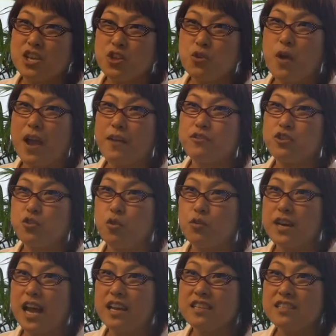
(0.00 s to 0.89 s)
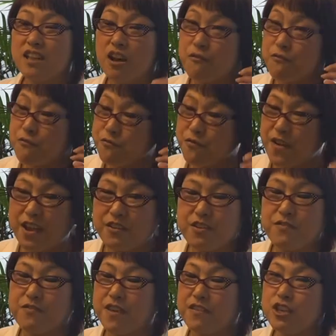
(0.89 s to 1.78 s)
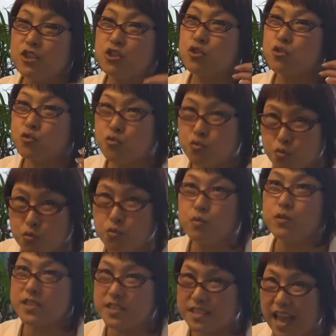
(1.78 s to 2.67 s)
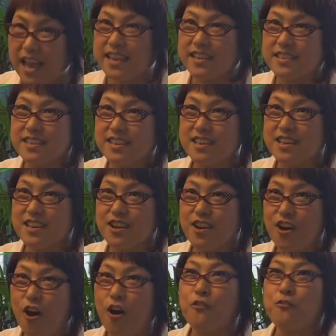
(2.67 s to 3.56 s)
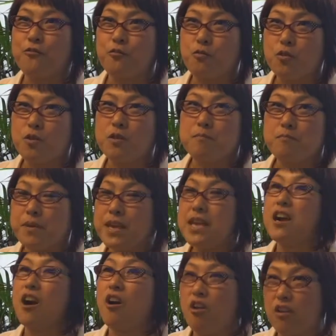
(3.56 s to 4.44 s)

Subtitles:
You have shown us a very, very true side of being a